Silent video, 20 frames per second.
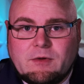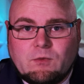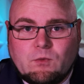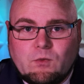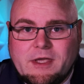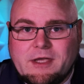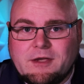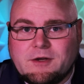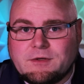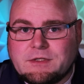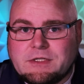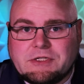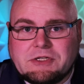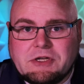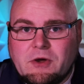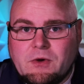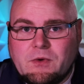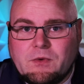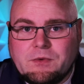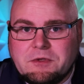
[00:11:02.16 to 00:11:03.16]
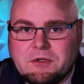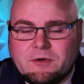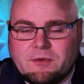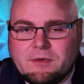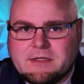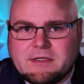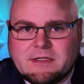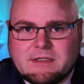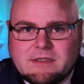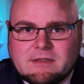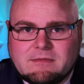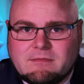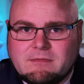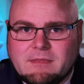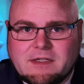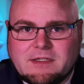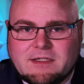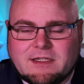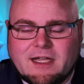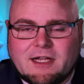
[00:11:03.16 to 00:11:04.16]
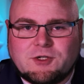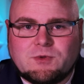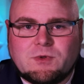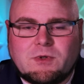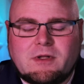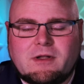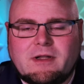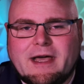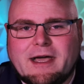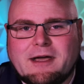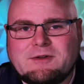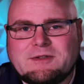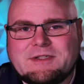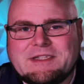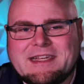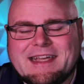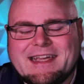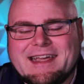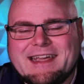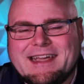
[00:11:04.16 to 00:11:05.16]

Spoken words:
week or so, you know, as my schedule allows.